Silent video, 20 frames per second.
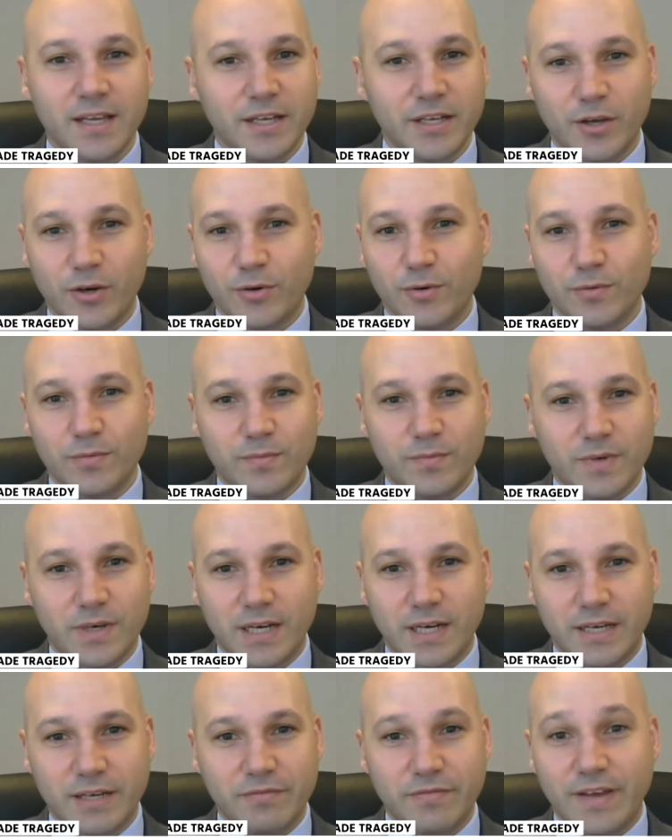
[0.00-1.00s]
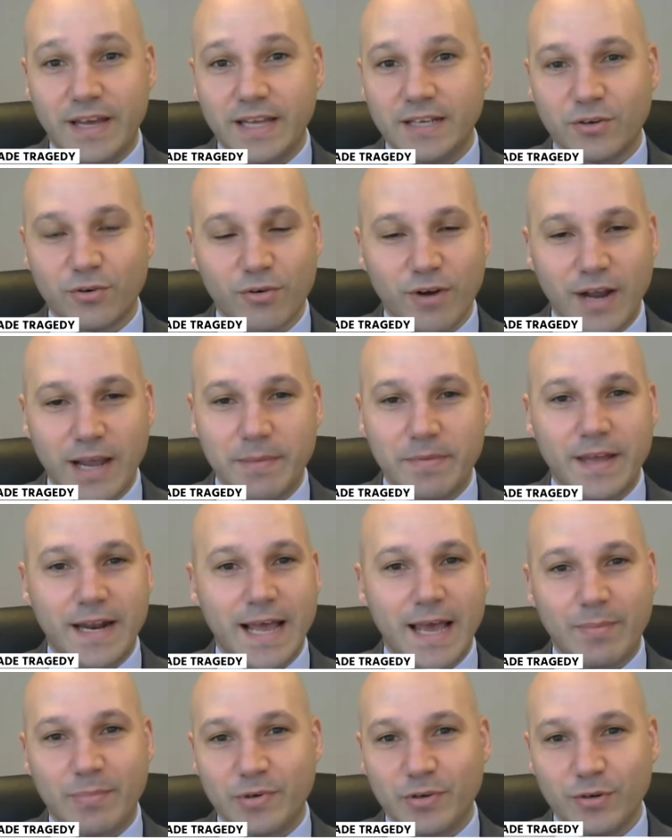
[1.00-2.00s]
event, crime that
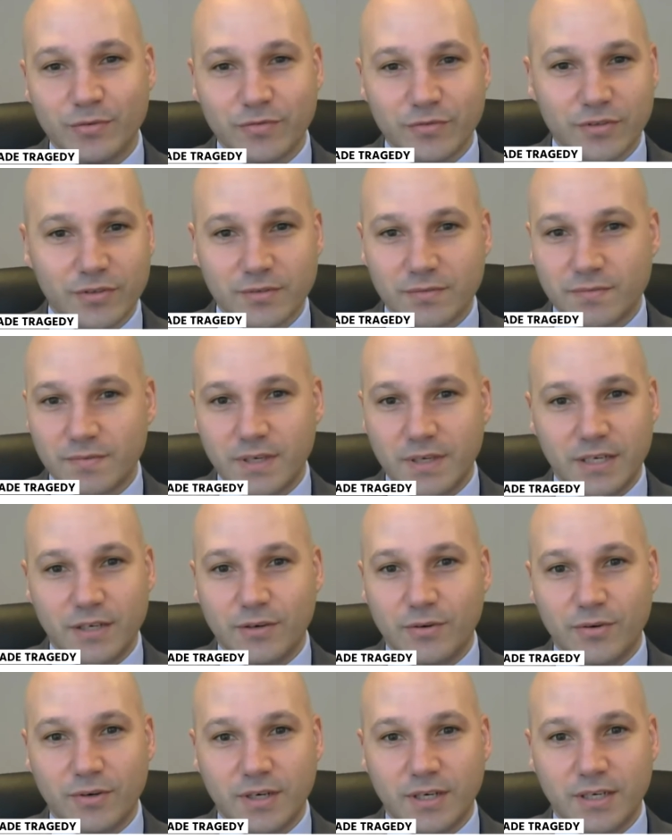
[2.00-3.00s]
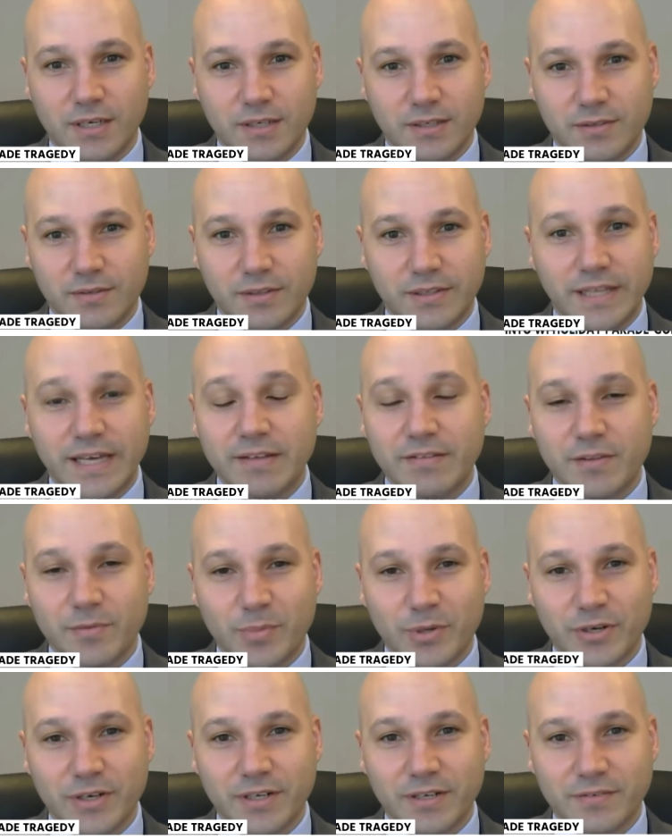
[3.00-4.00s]
happened over, a lengthy
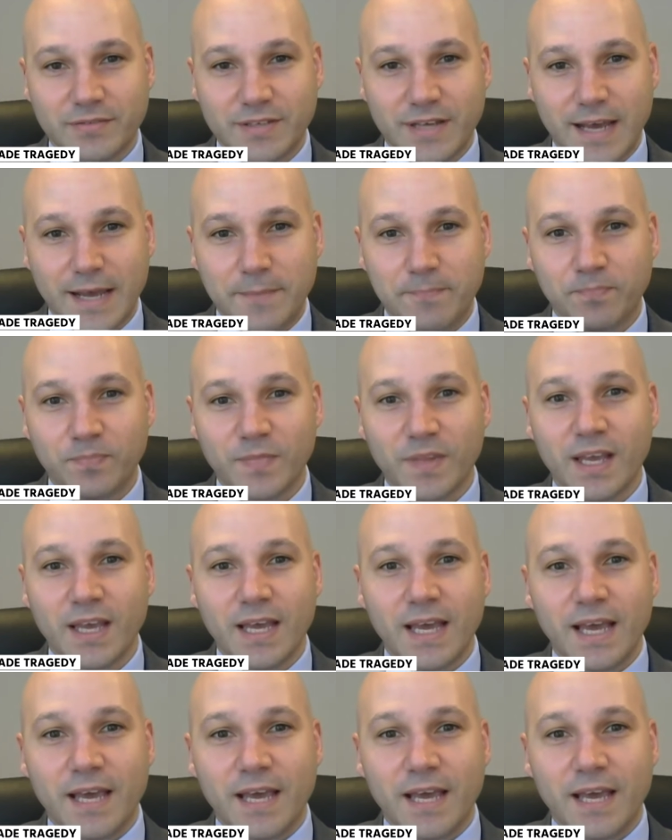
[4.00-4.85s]
period of time